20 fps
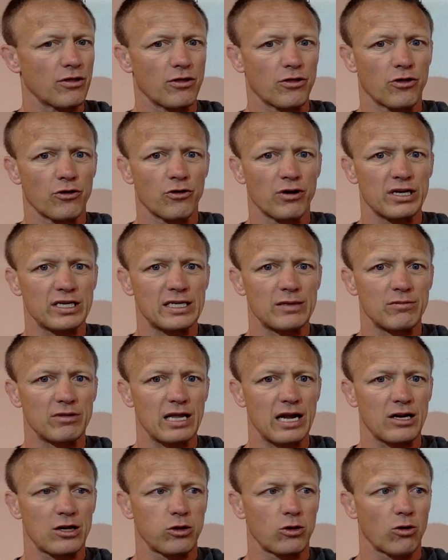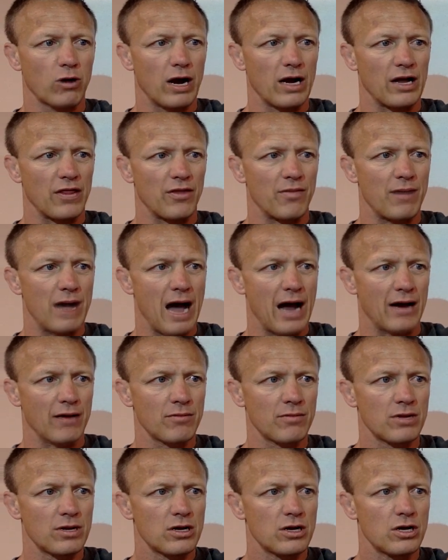there is some lead chloride on the
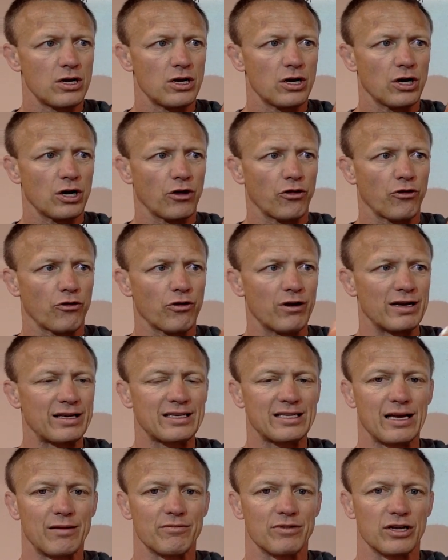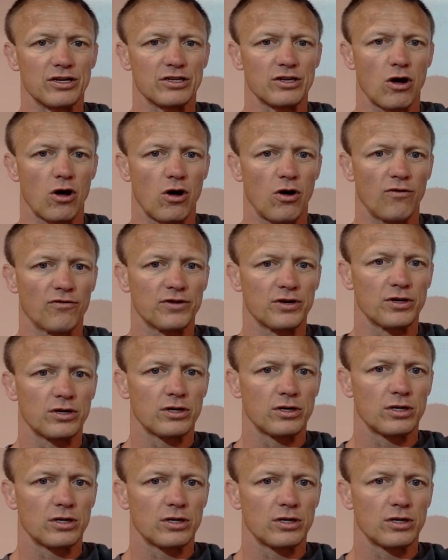bottom. There is some dissolved.